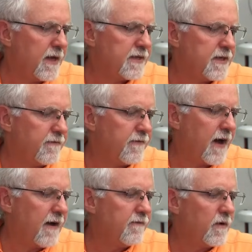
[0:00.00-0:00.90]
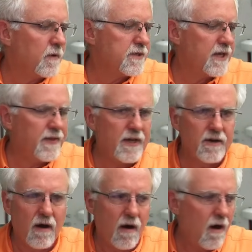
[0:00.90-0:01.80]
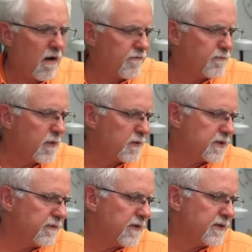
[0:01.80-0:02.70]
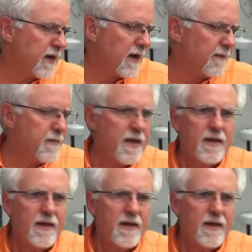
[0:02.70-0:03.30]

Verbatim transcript: It's at 5 volts and then off most of the time.